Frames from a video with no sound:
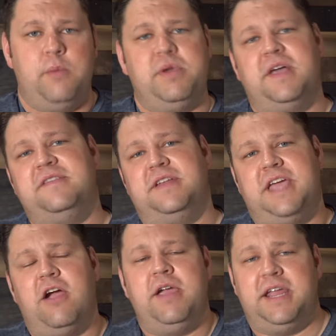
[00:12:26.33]
Because in
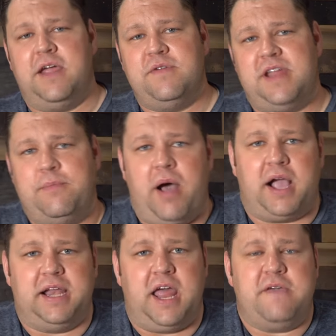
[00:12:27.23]
carrying an everyday
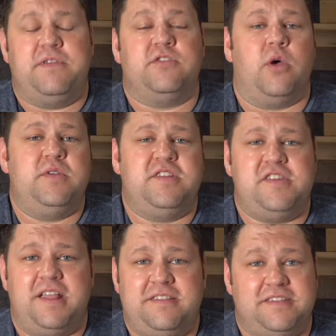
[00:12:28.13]
pocket knife, there's always a
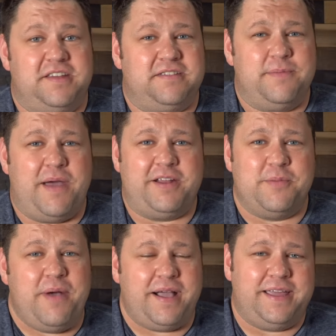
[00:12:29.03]
chance it's going to slip out of your
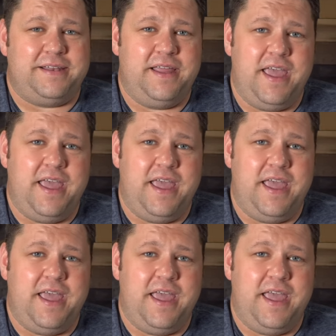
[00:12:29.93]
pocket.